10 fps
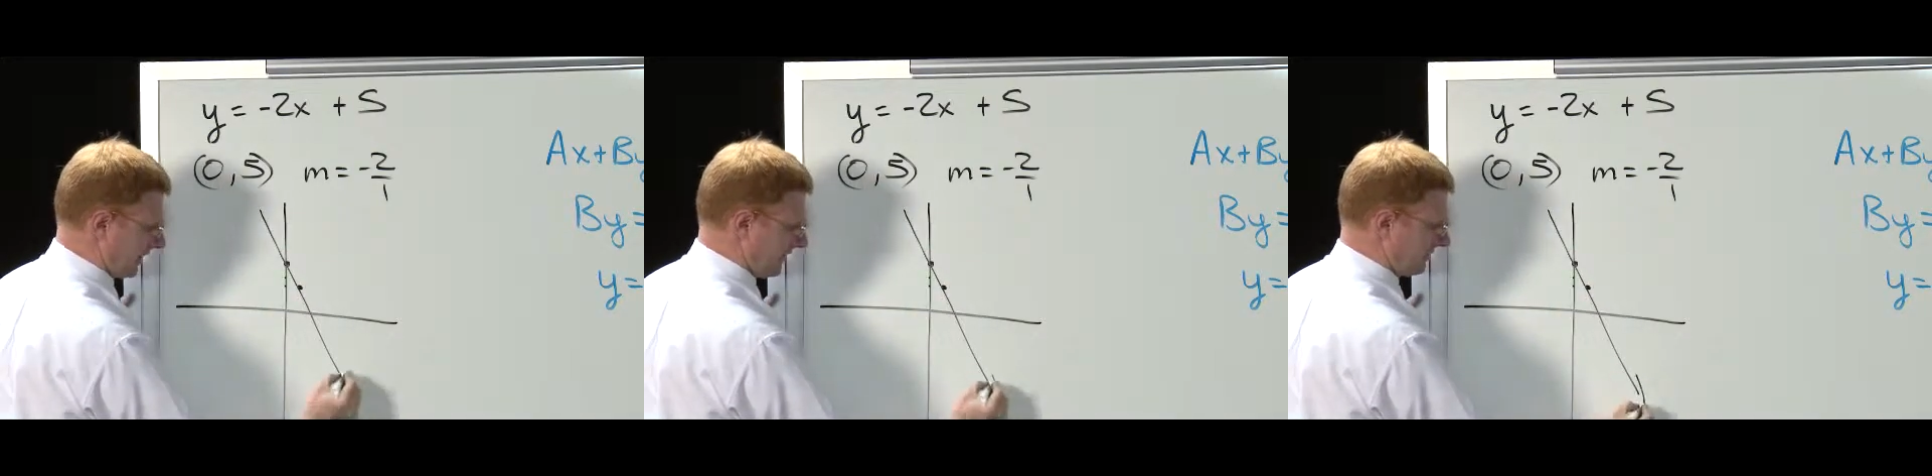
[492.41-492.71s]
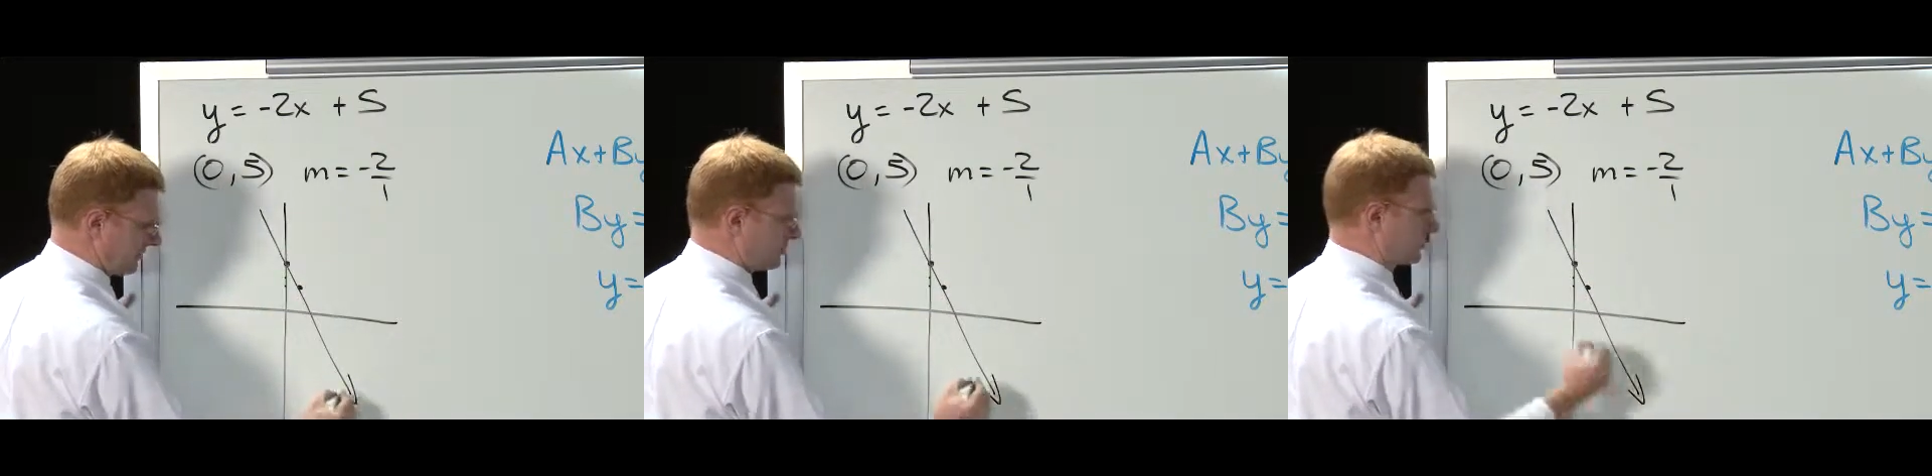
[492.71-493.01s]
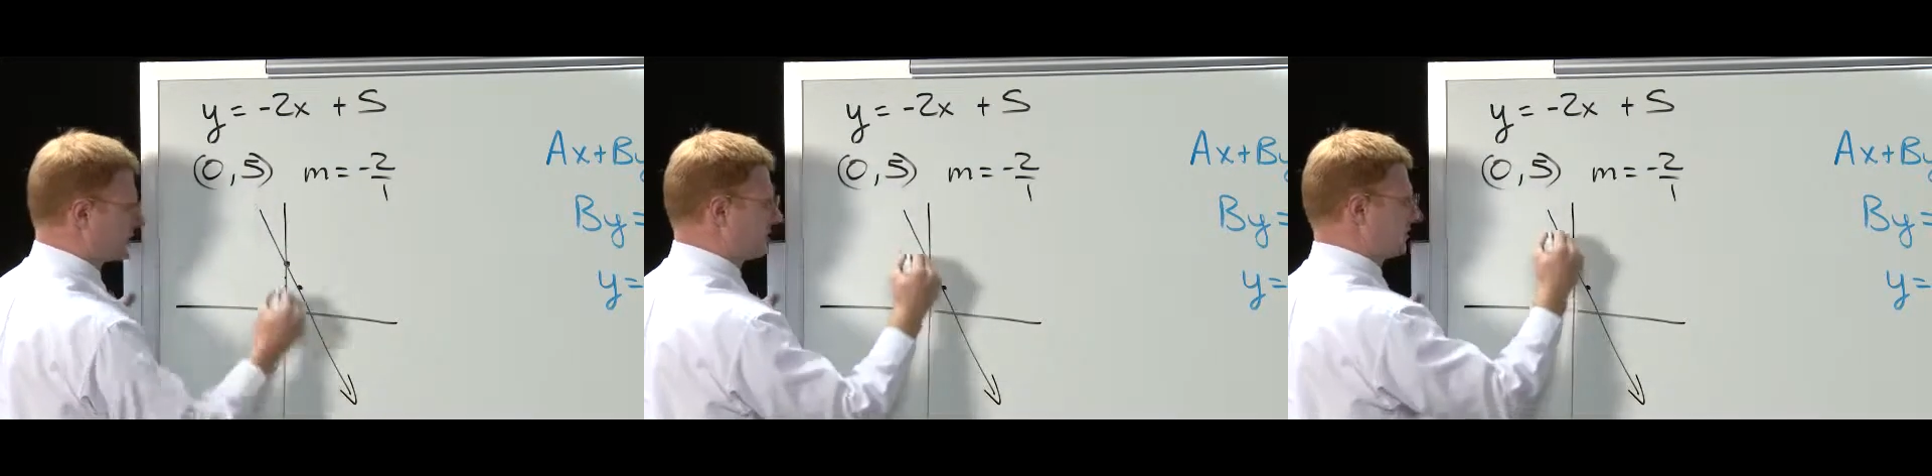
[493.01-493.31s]
And there's
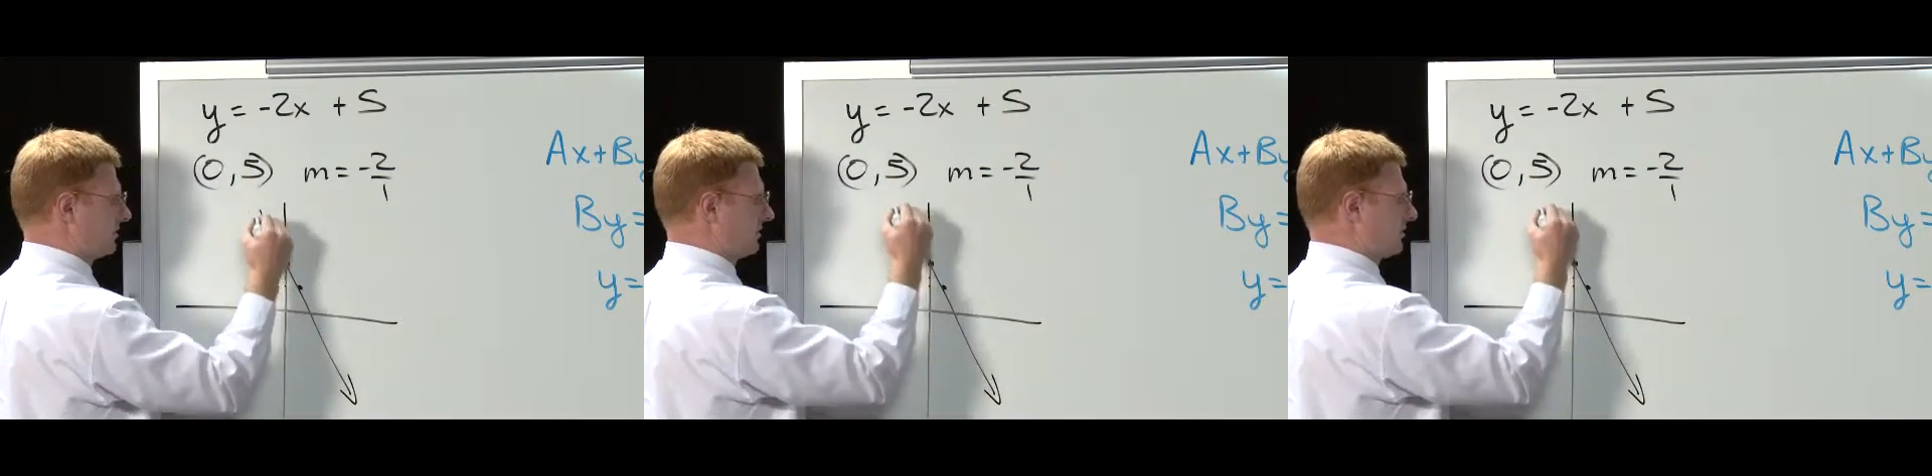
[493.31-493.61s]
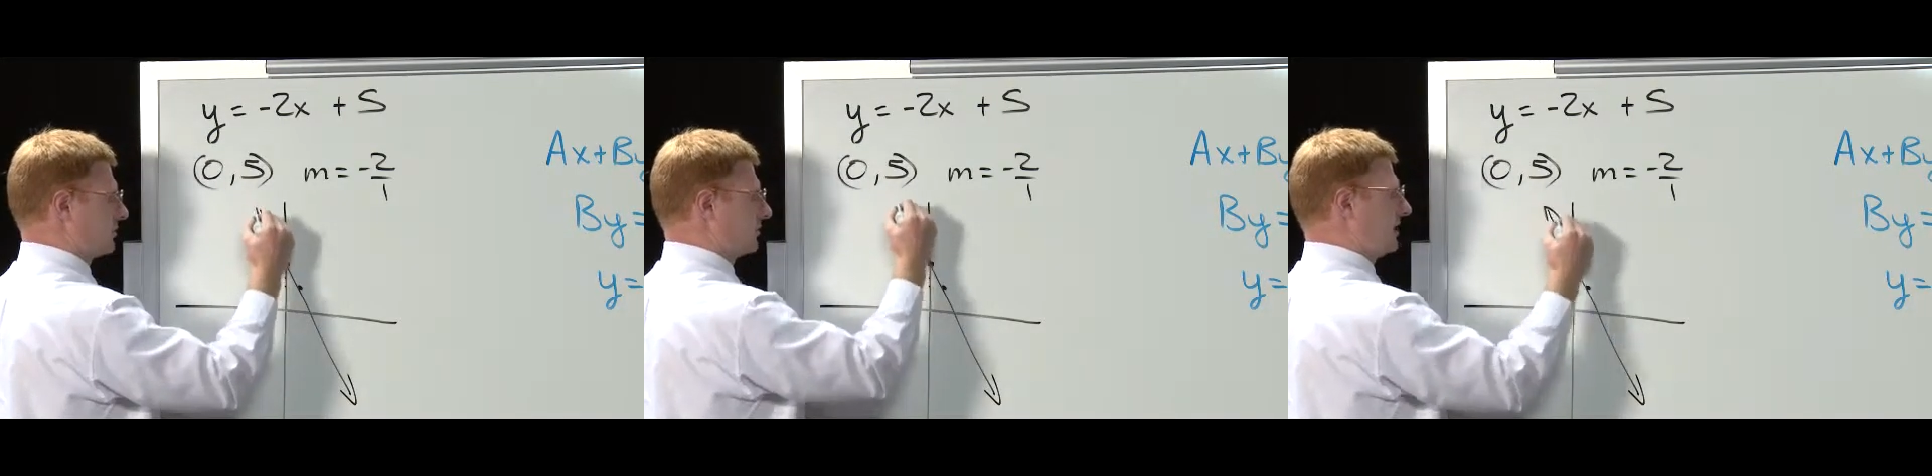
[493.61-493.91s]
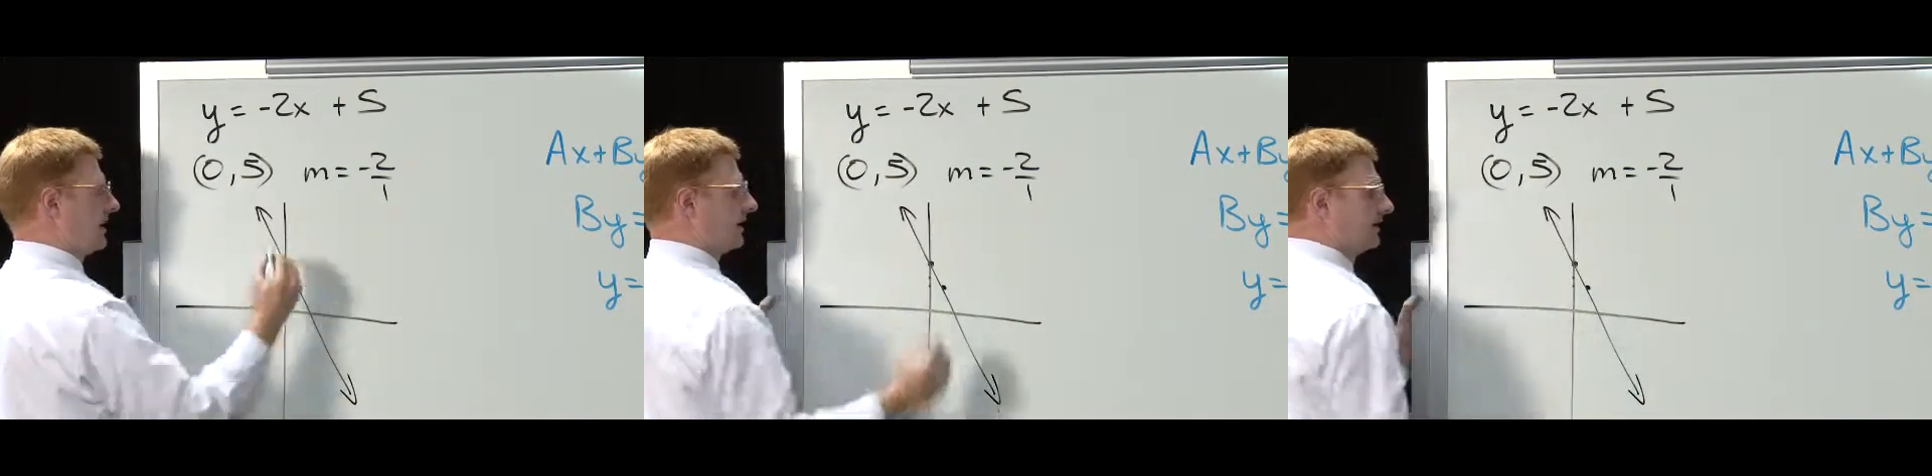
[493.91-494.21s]
your
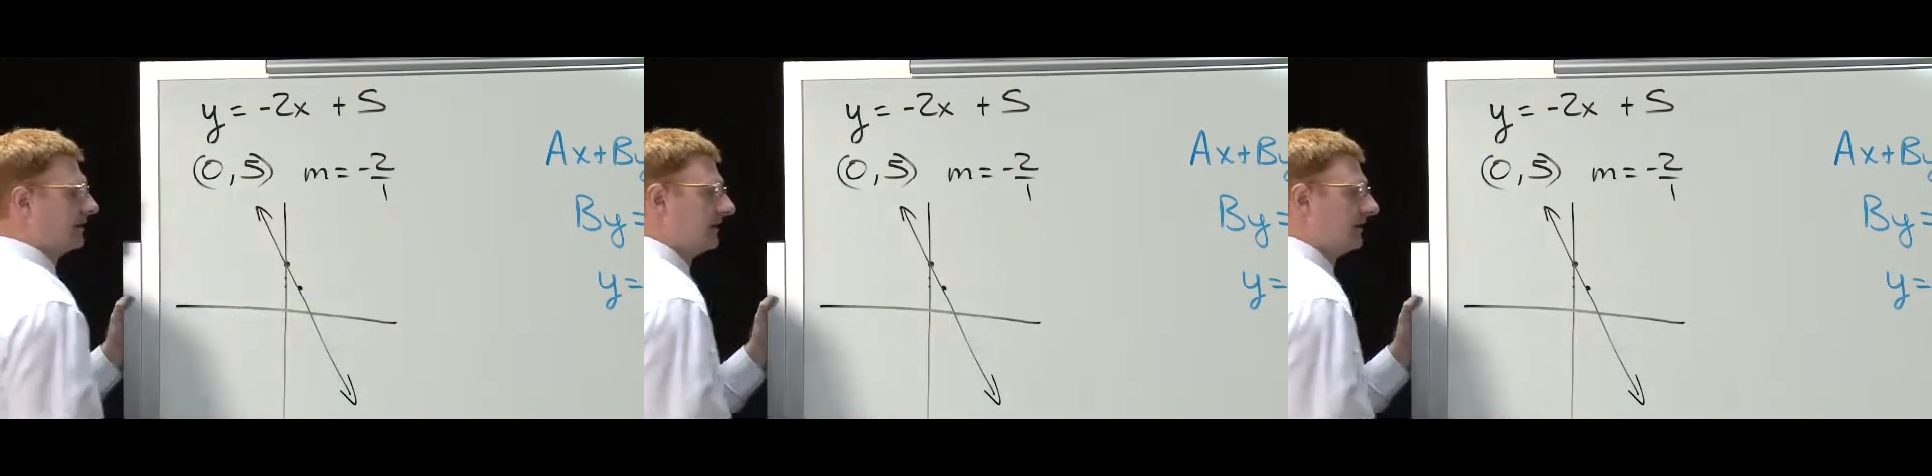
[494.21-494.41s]
line.